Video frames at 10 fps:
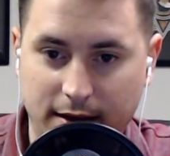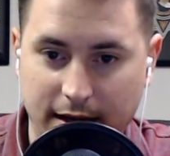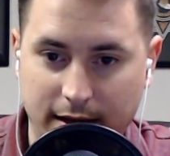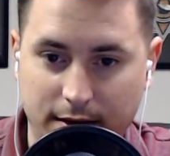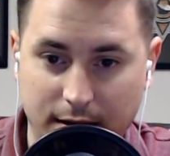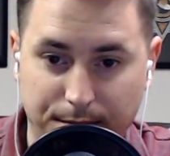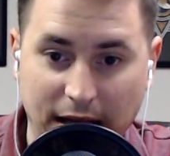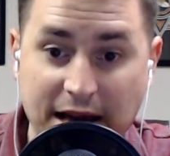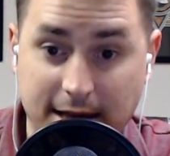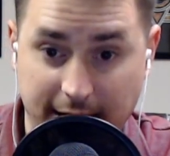the the
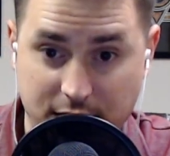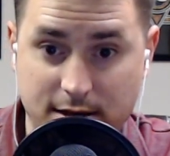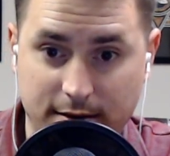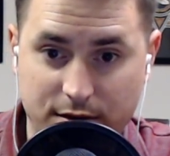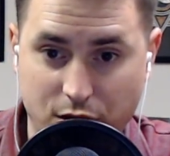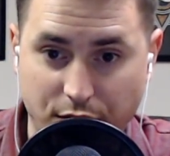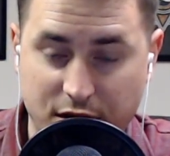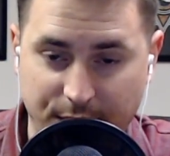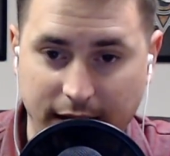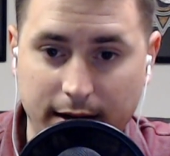blessings, so to
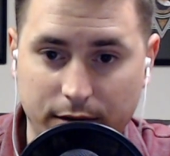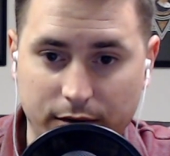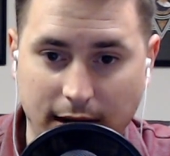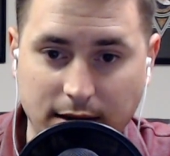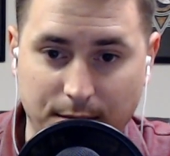speak, right?